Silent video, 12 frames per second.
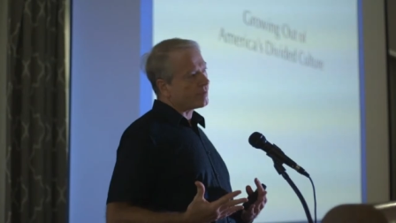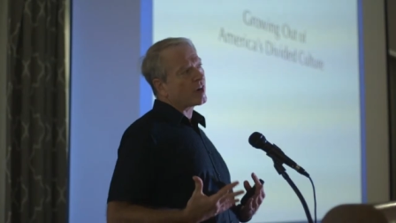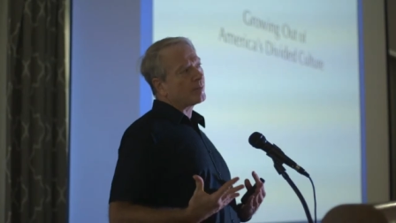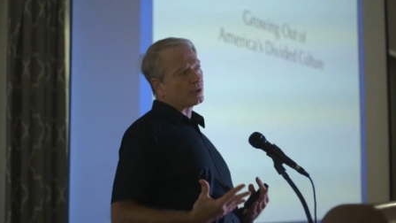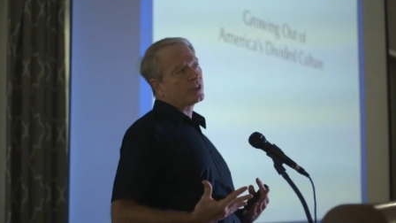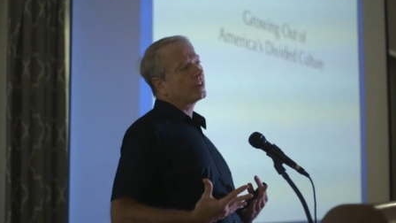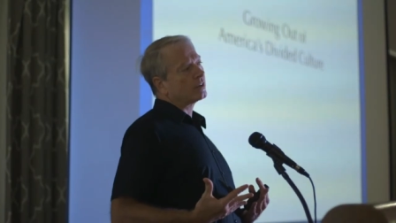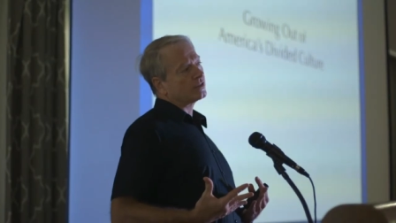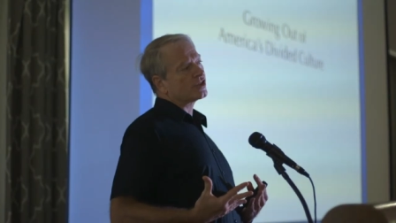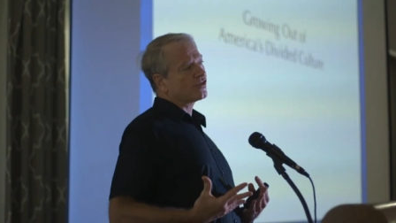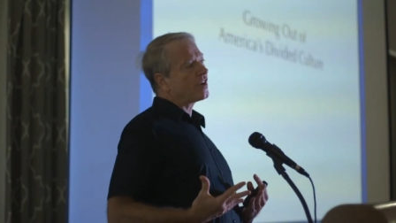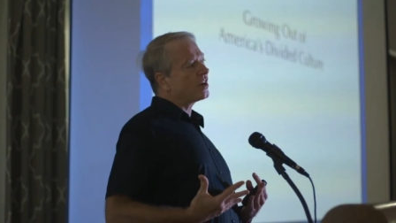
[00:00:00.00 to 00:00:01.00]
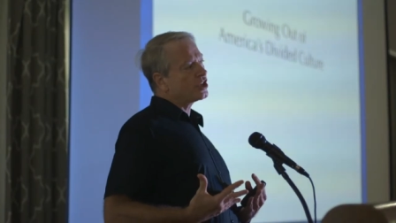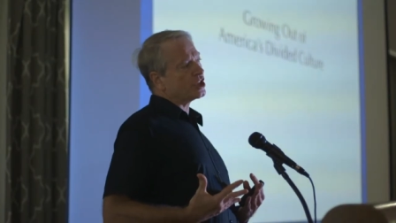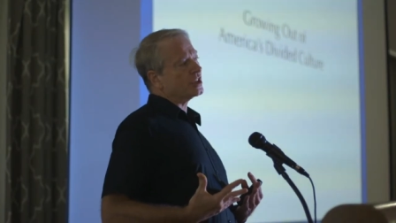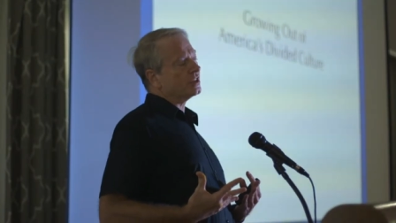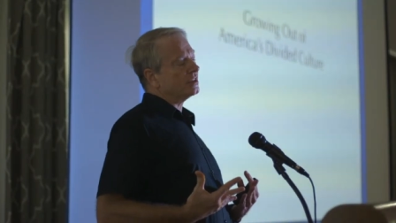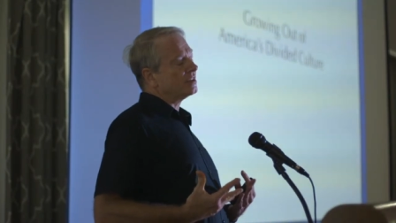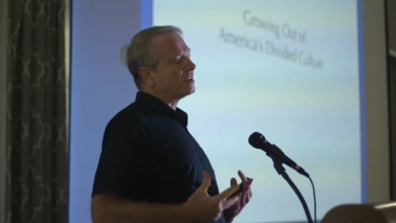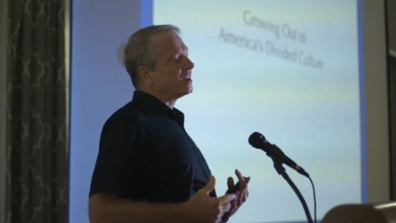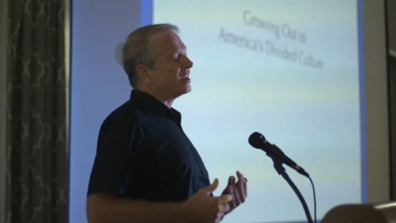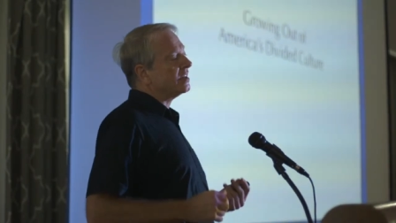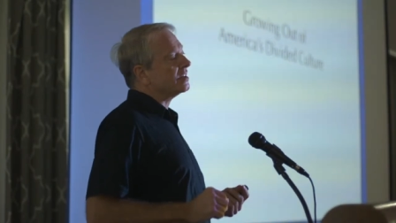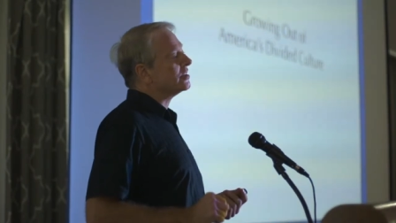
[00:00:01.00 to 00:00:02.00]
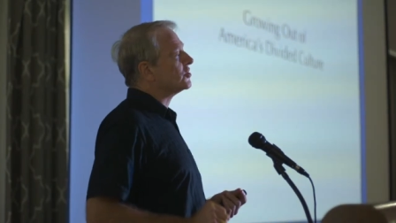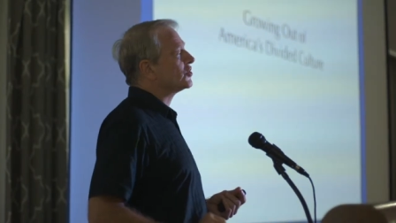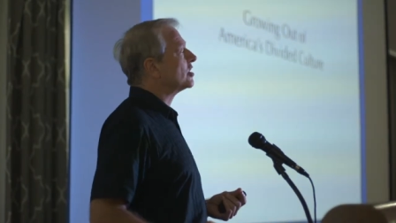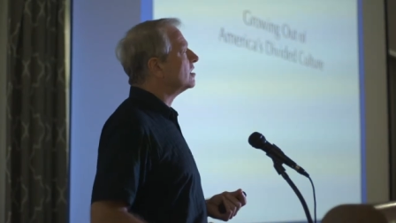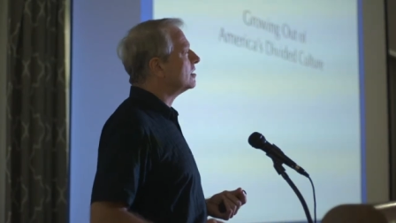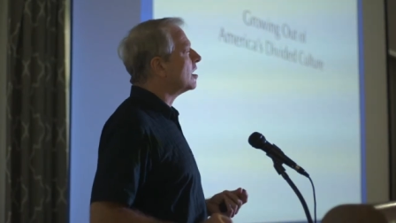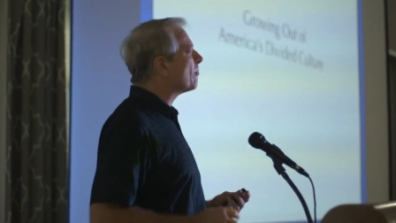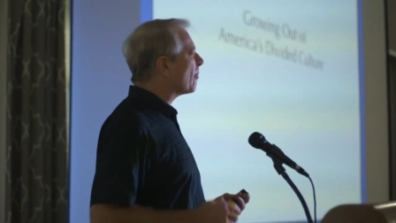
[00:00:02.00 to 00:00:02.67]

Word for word: of our political dysfunction, is a